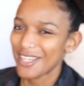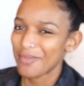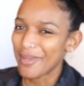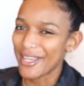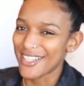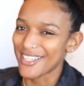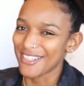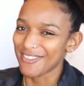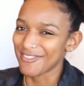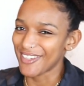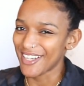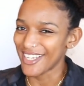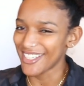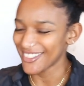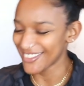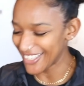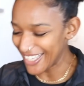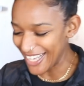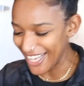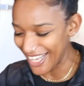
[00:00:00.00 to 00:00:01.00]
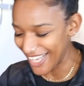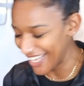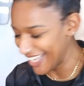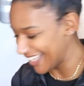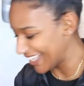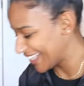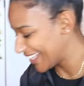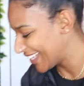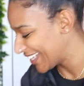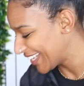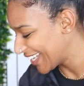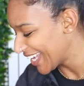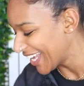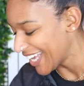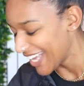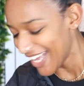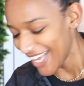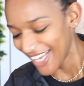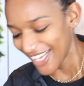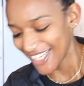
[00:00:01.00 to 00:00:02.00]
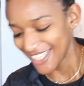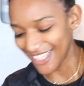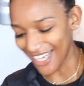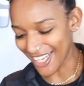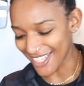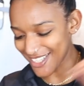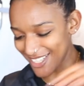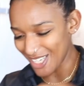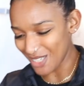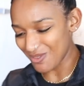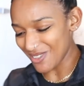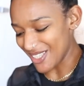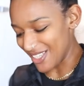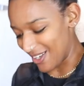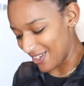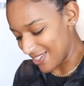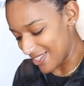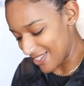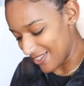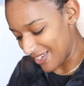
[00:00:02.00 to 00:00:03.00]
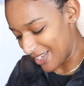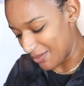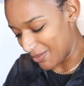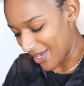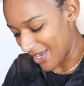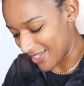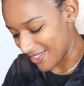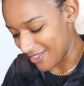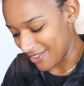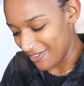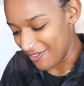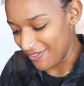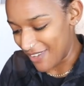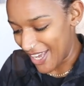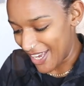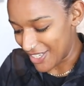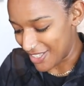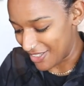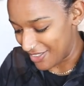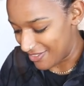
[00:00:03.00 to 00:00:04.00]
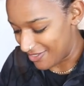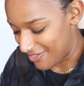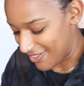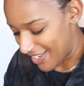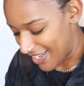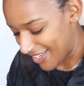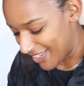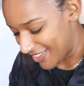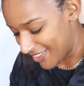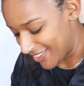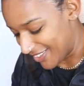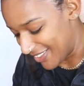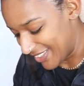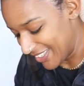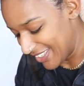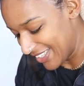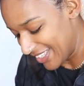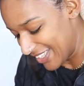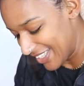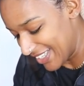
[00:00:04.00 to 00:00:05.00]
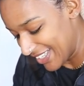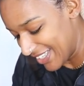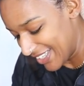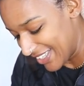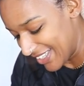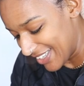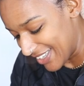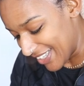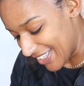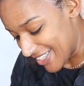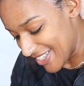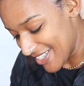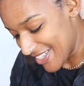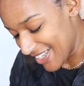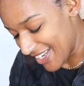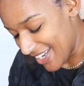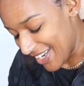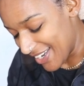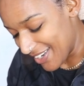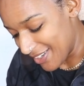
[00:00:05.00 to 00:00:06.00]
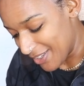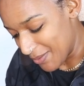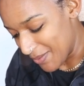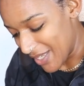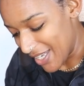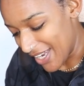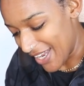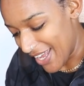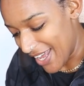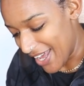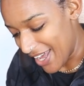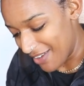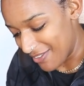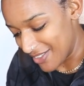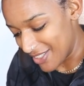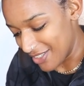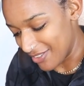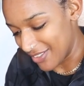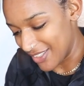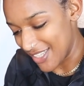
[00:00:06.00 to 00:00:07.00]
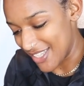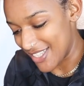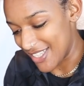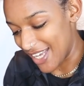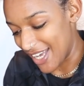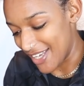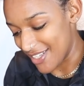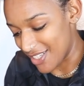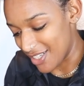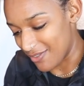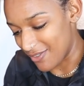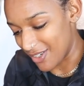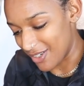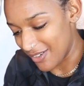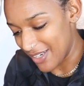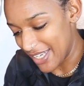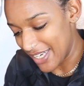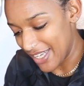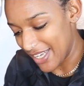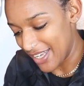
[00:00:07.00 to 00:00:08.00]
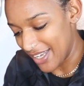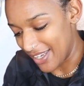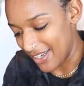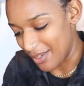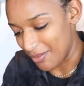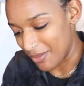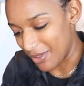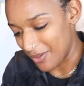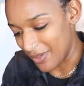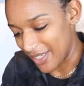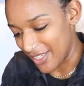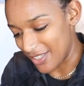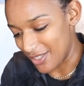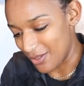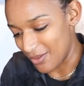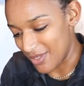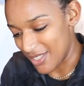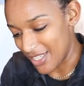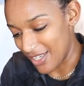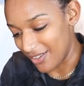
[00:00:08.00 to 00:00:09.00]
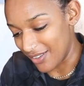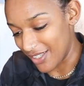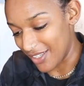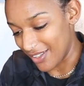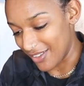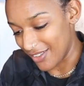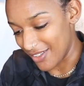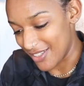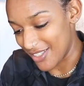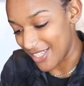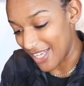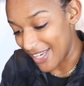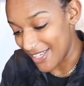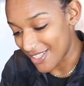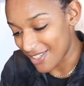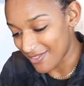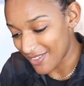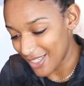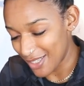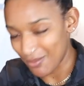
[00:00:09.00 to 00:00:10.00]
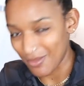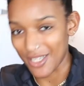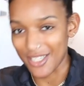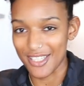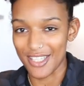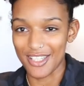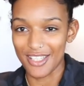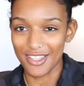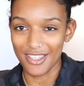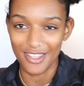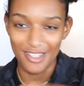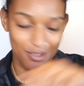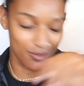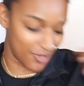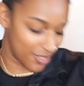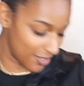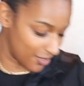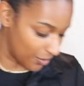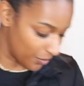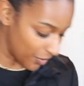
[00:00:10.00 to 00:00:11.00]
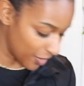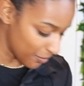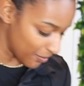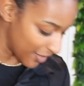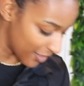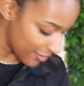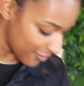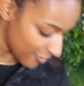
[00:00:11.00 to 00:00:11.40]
that makes it fine. Next up is also a box from Fashionphile. This is an item that I have a different size of already, and I'm going to sell the other size of it because I think this one's going to work better